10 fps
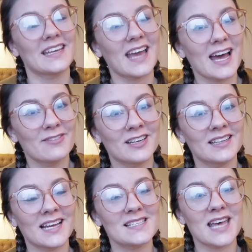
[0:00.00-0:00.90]
you have
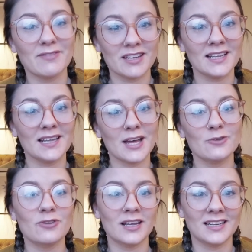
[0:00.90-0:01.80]
it. That's everything that
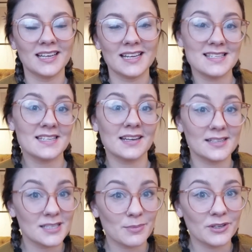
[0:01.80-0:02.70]
Graylin eats in a
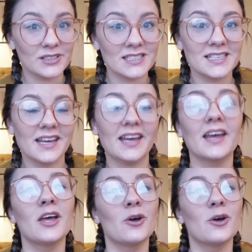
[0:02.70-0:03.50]
typical day.